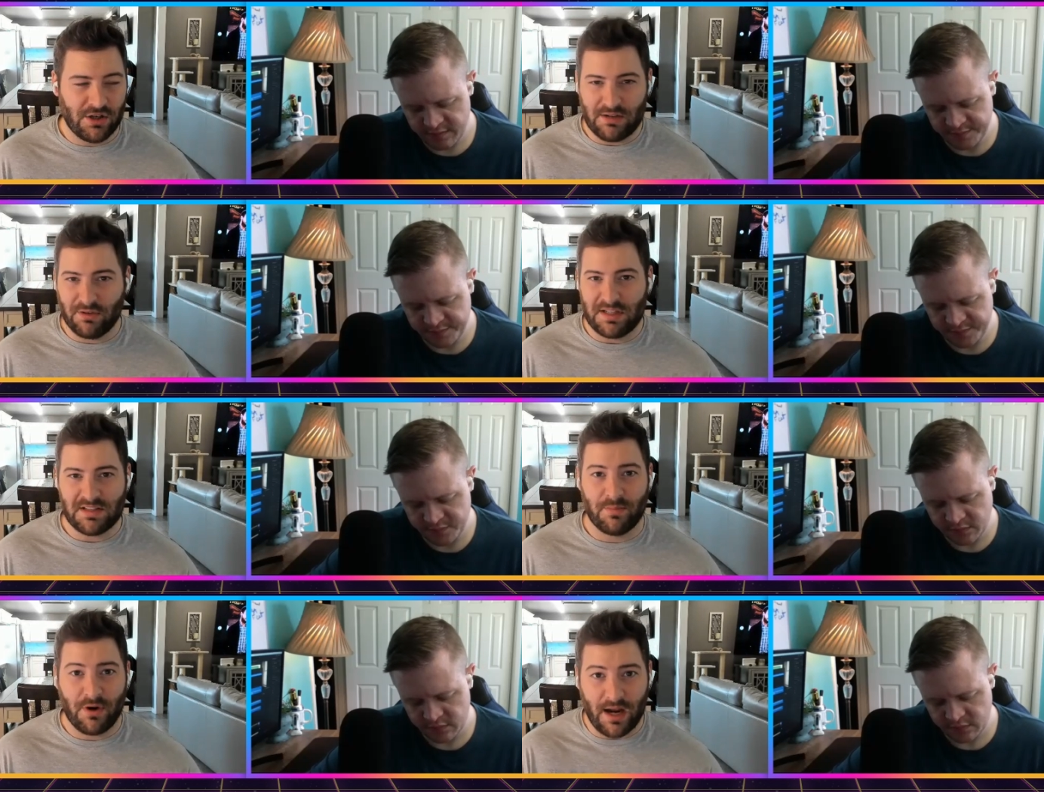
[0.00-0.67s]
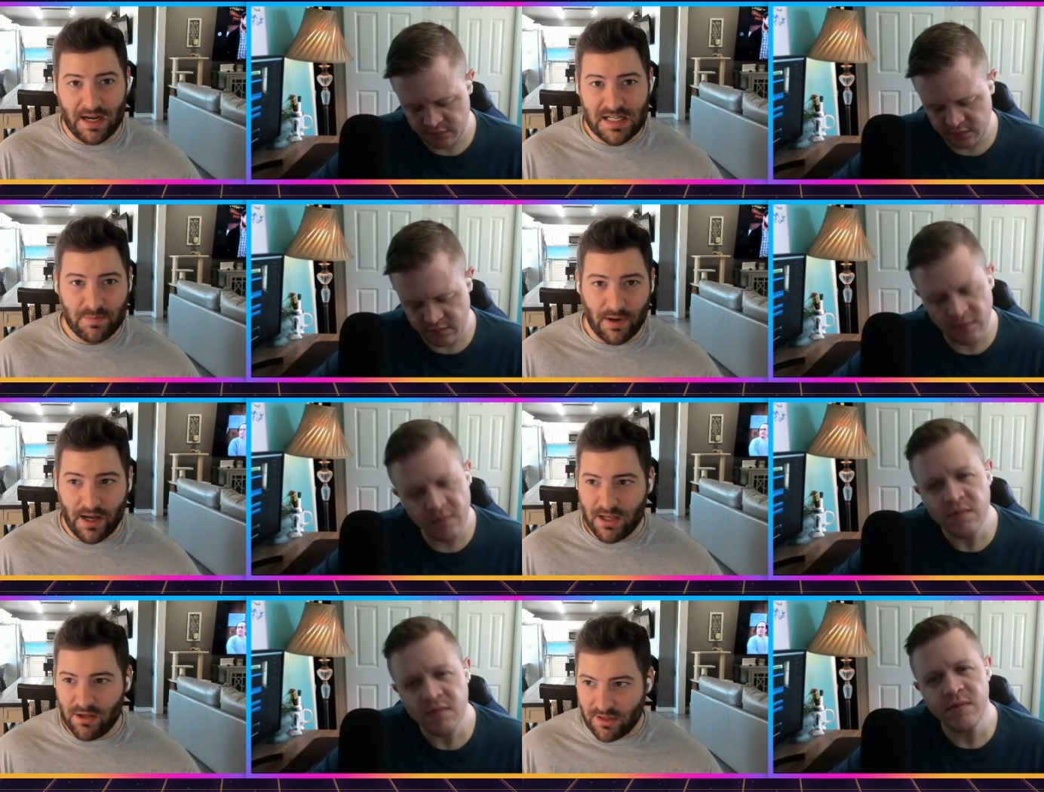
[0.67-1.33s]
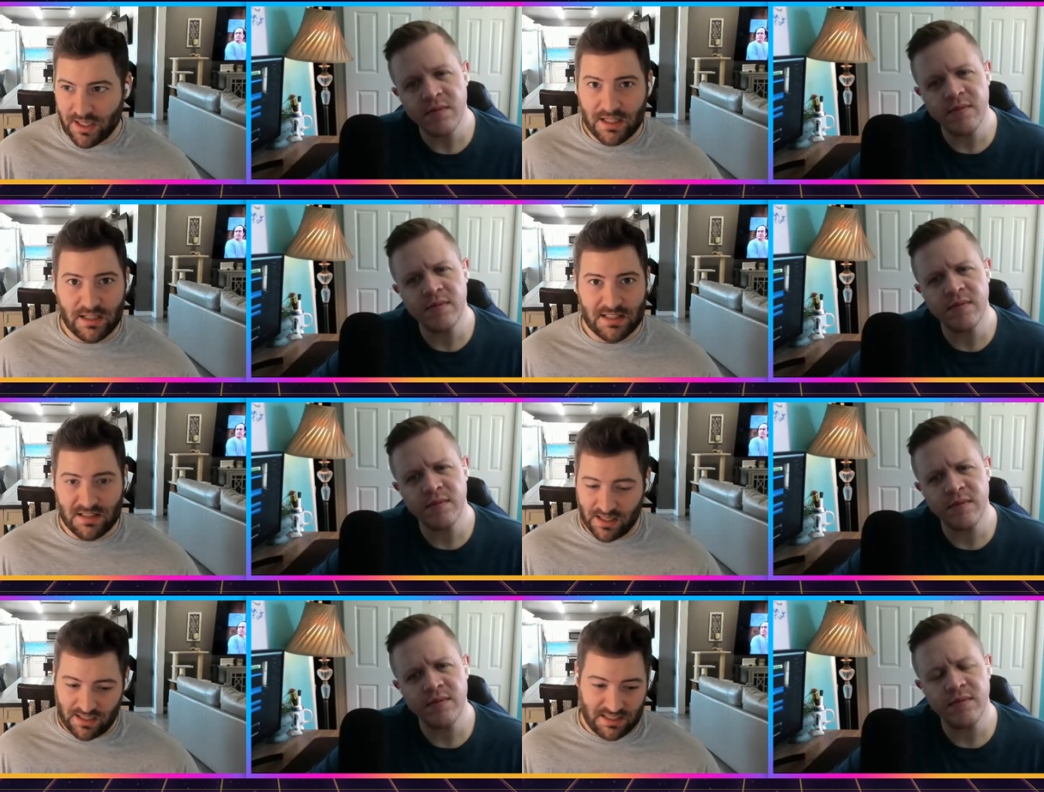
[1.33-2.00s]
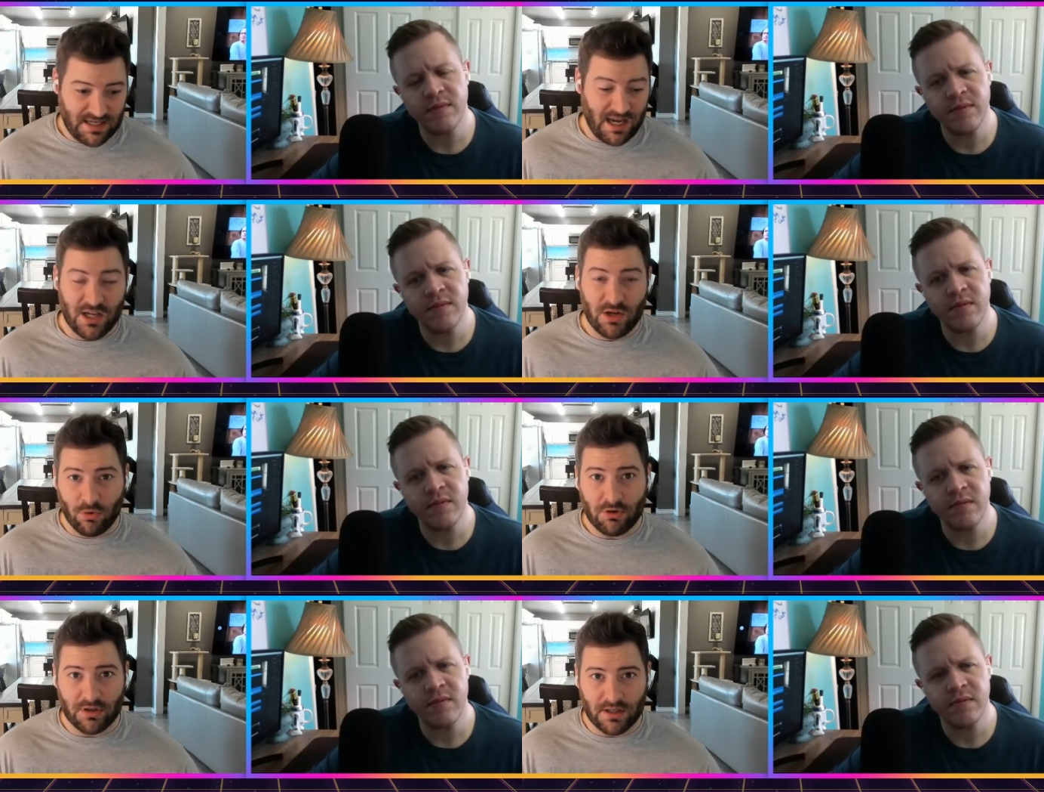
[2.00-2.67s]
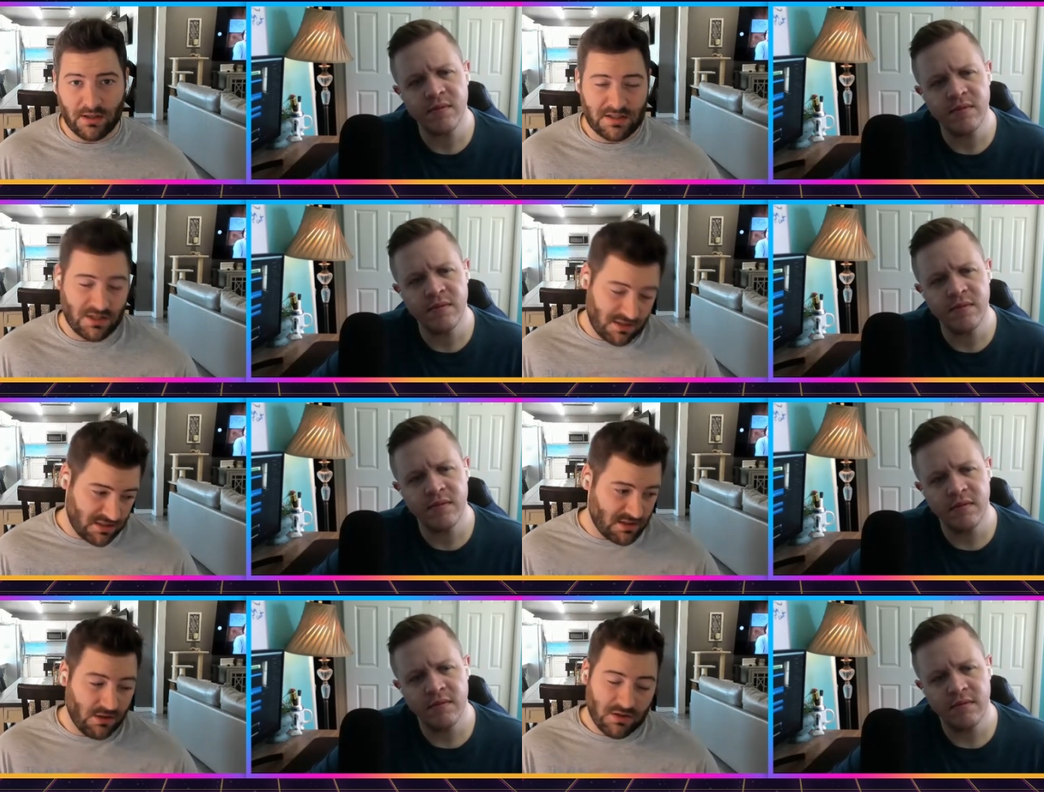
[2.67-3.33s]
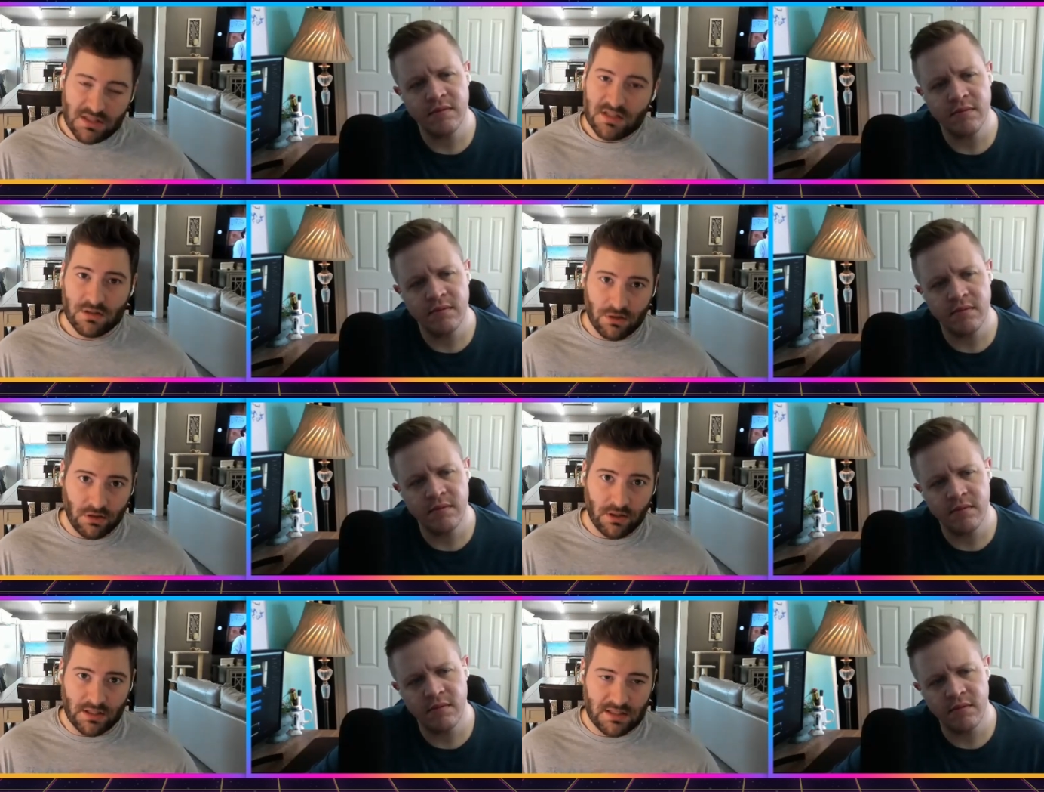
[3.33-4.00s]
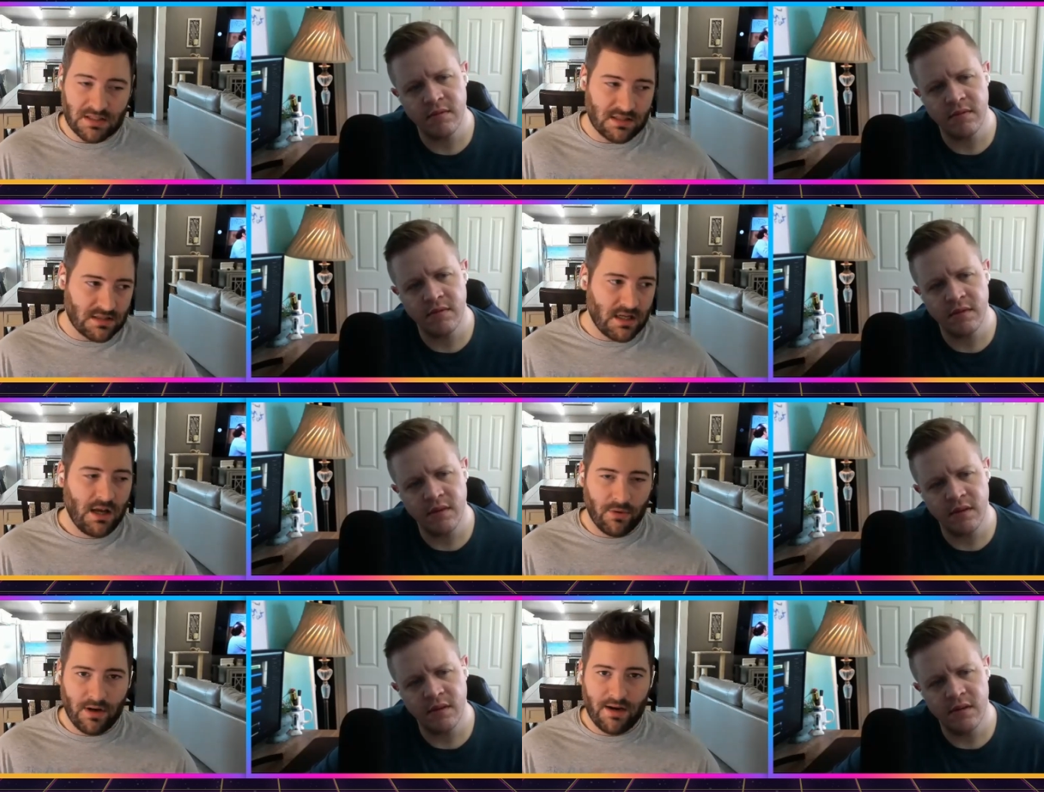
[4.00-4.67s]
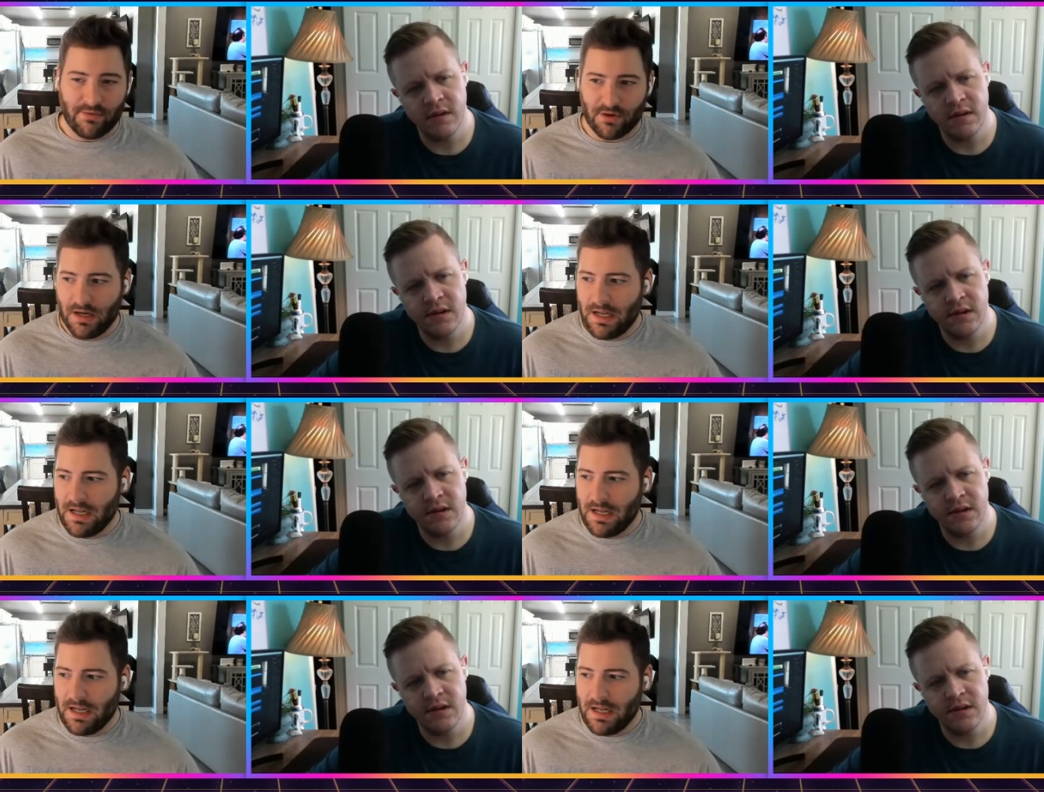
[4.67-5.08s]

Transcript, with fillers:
Speaker 1: not really surprised by it. You get it. It's like, it's how you ordered it. It's, this is, oh, this is good. This is whatever.